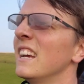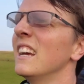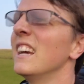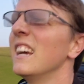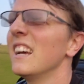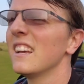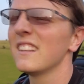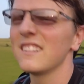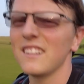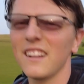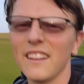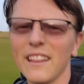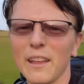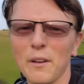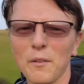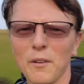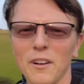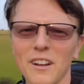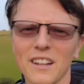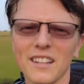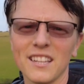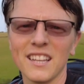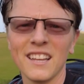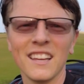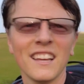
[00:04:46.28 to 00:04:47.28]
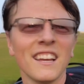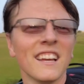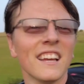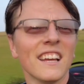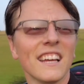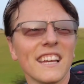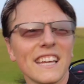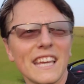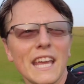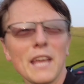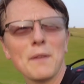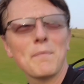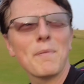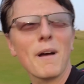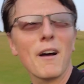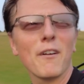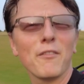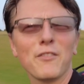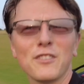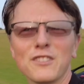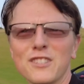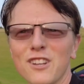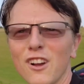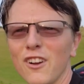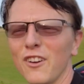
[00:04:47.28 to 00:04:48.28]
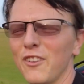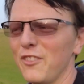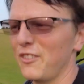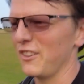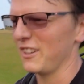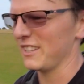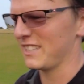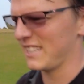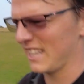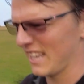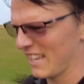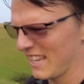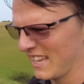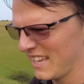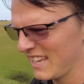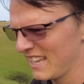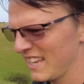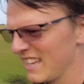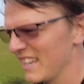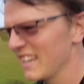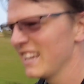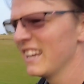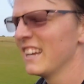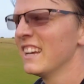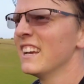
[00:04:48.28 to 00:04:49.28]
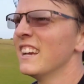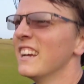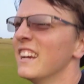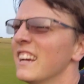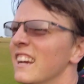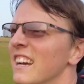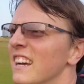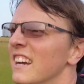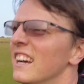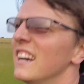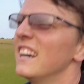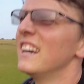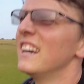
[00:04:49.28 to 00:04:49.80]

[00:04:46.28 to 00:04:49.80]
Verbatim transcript: Quite a trek to get to that. And uh, I went there with